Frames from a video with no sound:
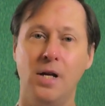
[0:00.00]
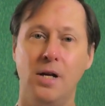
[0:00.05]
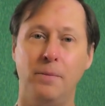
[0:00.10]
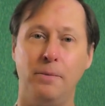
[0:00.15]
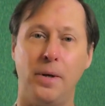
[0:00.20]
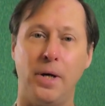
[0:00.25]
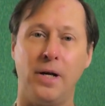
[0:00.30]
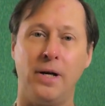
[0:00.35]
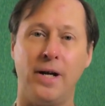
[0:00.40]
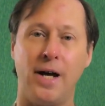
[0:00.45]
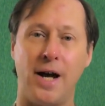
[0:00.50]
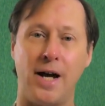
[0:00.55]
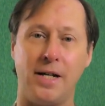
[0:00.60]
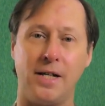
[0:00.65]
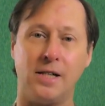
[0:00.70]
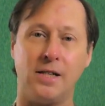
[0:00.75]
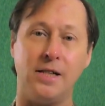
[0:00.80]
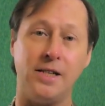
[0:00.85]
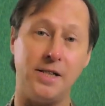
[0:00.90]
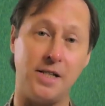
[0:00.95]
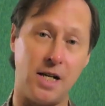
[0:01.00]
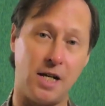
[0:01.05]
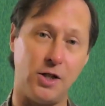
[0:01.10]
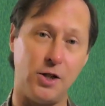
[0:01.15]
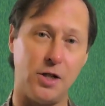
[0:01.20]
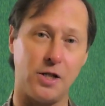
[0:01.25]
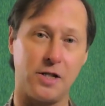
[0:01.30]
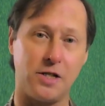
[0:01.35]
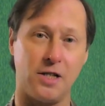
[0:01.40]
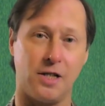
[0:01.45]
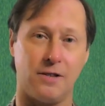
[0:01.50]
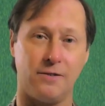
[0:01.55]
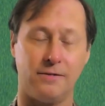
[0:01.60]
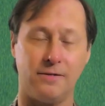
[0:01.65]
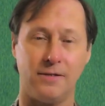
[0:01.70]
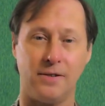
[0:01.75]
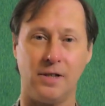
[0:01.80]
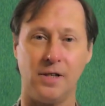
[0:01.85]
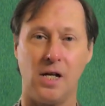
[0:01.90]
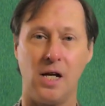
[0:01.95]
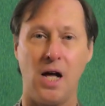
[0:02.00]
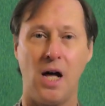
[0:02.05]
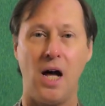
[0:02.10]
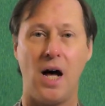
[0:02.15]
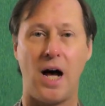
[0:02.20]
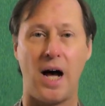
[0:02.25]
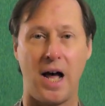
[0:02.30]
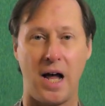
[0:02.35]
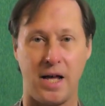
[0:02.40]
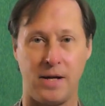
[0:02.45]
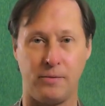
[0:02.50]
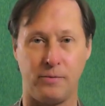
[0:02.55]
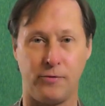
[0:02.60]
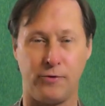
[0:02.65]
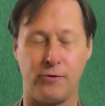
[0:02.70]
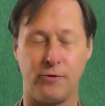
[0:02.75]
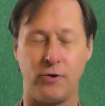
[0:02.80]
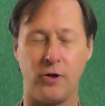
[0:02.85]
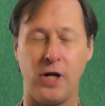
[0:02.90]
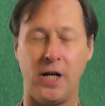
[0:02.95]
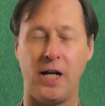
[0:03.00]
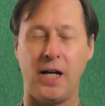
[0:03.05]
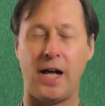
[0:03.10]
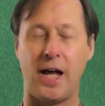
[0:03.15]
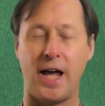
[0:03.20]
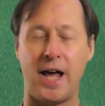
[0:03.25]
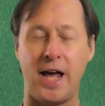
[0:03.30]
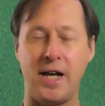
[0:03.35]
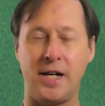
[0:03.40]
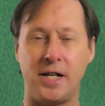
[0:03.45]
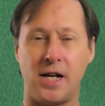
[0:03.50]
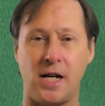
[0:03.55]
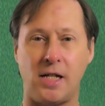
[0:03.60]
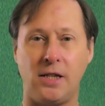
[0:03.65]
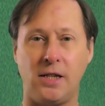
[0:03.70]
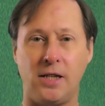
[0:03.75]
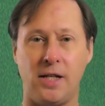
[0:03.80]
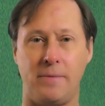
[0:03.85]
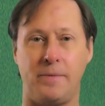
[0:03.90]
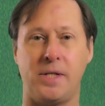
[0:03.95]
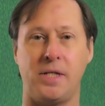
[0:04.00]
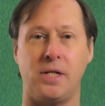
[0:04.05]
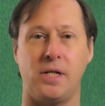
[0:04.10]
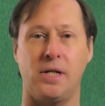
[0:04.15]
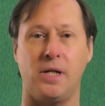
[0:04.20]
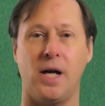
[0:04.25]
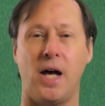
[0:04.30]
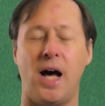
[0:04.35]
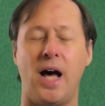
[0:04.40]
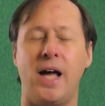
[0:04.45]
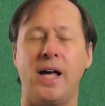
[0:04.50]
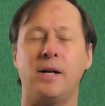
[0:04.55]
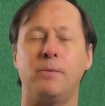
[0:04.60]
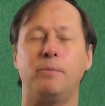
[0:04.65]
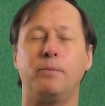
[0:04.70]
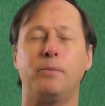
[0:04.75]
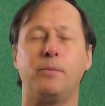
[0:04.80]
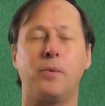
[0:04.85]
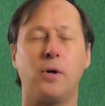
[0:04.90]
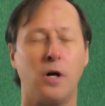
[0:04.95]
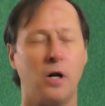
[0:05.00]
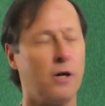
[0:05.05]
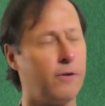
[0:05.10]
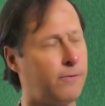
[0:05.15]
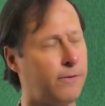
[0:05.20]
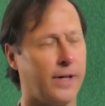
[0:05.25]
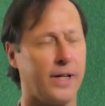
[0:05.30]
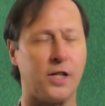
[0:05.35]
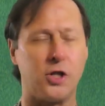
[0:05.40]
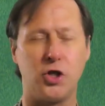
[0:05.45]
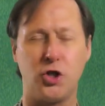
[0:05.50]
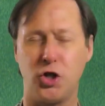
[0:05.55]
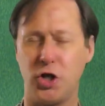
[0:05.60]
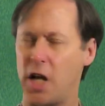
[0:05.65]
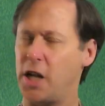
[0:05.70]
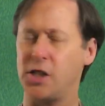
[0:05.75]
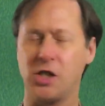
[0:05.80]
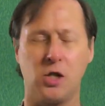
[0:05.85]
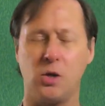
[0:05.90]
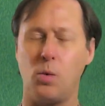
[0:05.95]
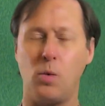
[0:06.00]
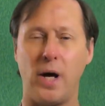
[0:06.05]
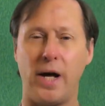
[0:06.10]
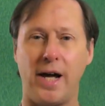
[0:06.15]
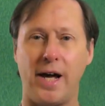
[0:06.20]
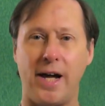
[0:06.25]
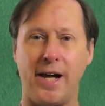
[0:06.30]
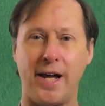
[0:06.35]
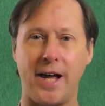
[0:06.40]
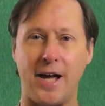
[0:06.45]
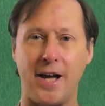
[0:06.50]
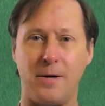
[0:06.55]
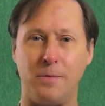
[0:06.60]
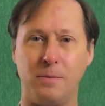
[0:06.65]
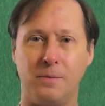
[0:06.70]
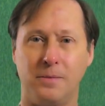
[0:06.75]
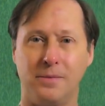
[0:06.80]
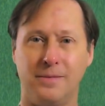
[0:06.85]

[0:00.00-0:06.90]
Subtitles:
Periodically tell yourself, I am free and unlimited. I am perfect just the way I am.